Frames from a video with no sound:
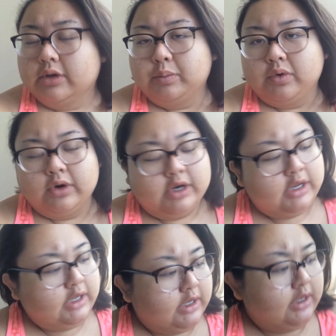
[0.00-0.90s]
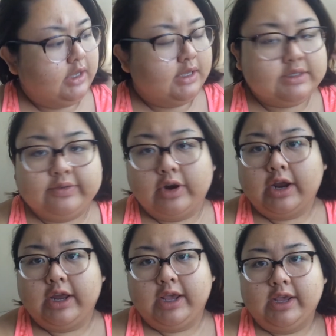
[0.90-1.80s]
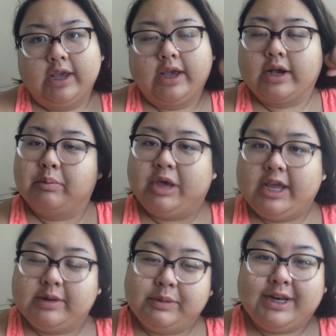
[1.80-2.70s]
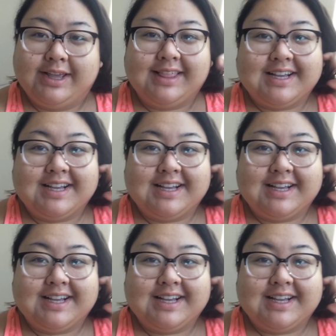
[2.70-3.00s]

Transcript: Good morning. It's Friday. I got paid at midnight